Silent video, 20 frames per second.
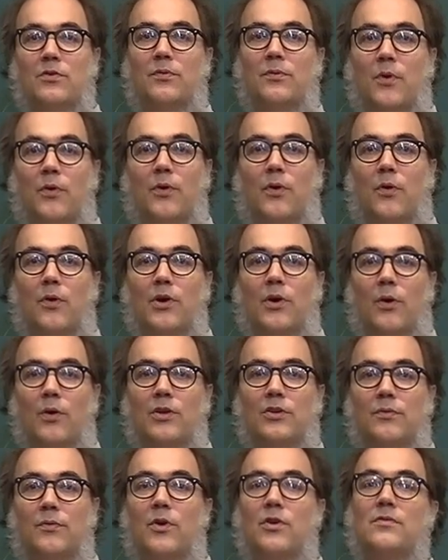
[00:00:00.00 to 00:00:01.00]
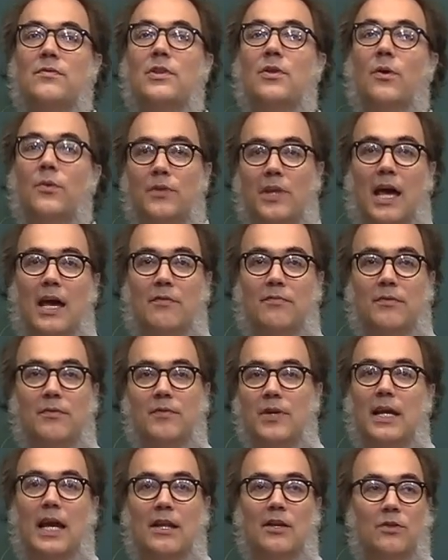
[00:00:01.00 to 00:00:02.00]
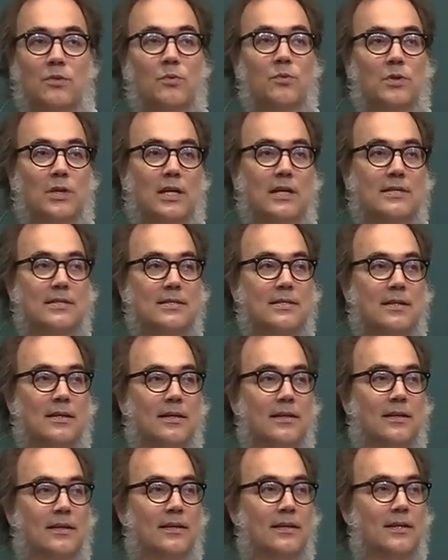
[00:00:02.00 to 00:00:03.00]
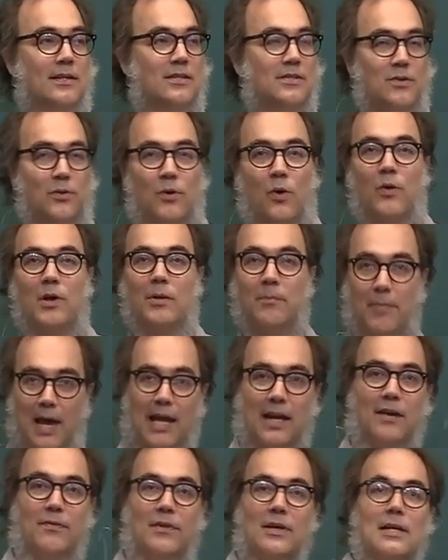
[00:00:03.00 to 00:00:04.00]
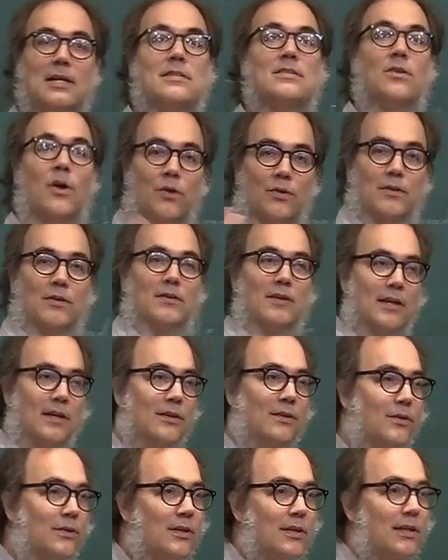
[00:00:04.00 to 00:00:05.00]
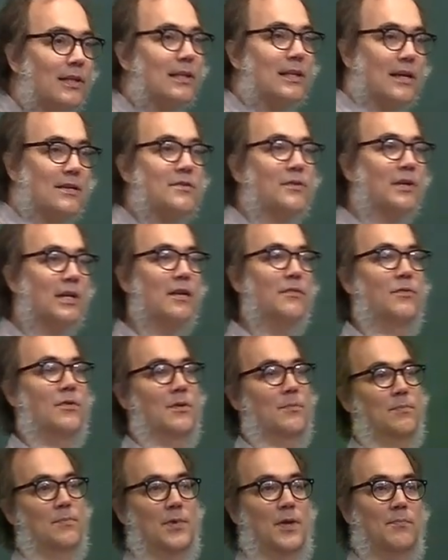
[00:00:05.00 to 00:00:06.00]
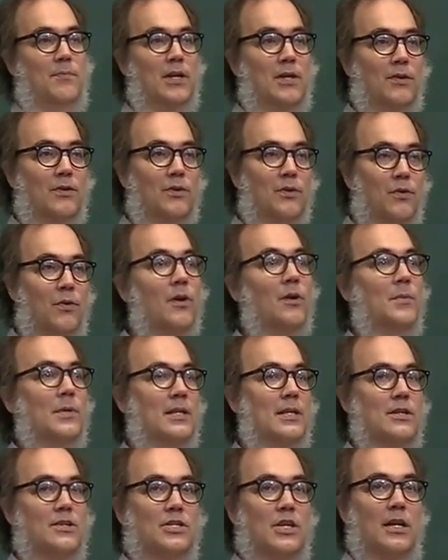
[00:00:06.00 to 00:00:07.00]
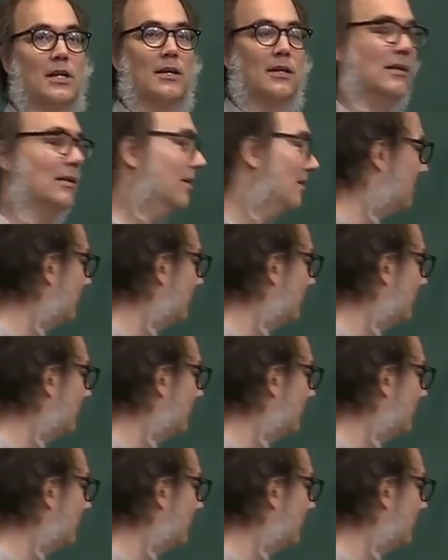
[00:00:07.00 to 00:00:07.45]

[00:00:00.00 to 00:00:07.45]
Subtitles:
of Coriolis force, we cannot do this. So going backward is it doesn't give you a periodic orbit in general.